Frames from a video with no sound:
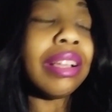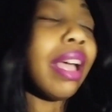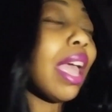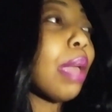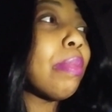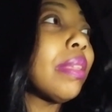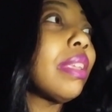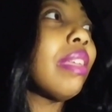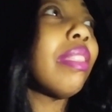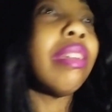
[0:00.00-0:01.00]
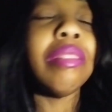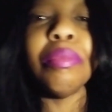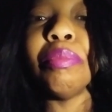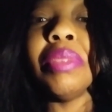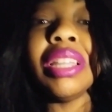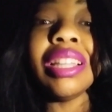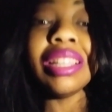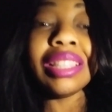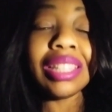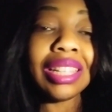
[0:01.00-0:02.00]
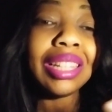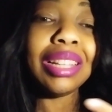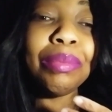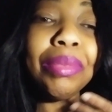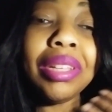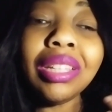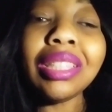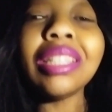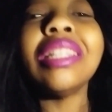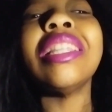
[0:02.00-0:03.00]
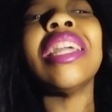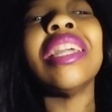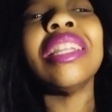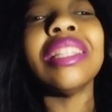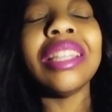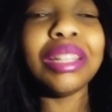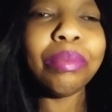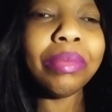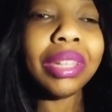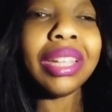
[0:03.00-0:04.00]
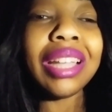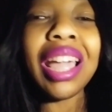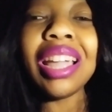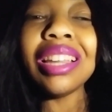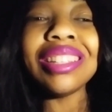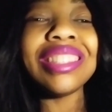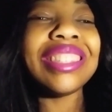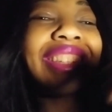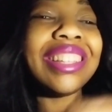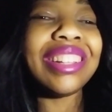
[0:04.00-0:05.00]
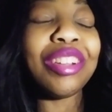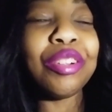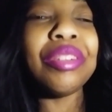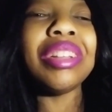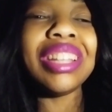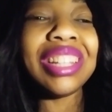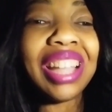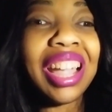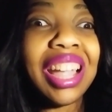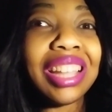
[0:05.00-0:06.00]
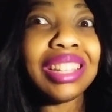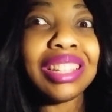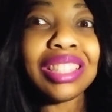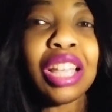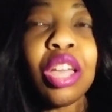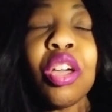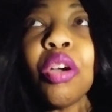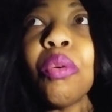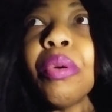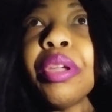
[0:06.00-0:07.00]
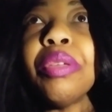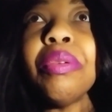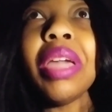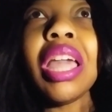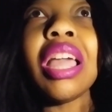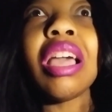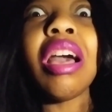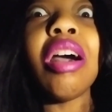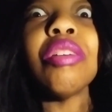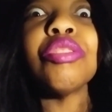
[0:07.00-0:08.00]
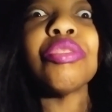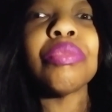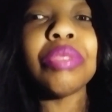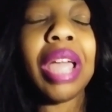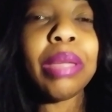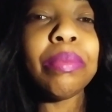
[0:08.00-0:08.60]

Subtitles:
happened in the mid to late in the mid 80s to the early 90s, where you had cultural